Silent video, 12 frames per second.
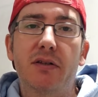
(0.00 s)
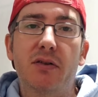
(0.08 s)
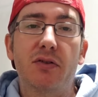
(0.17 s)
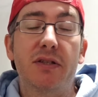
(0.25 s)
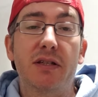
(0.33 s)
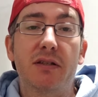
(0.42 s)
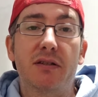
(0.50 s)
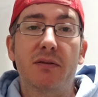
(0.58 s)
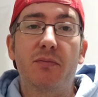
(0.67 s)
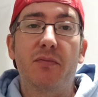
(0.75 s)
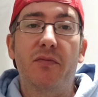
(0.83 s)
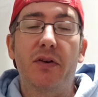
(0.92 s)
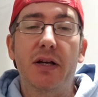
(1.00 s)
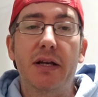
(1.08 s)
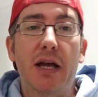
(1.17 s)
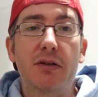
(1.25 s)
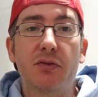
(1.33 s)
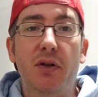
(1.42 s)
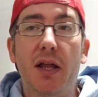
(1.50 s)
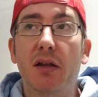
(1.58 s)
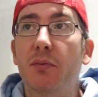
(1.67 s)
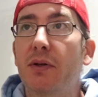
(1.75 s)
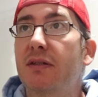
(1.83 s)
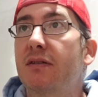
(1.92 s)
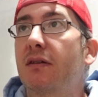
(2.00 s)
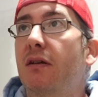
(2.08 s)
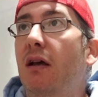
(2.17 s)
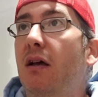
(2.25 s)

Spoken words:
it turns into some very natural elements.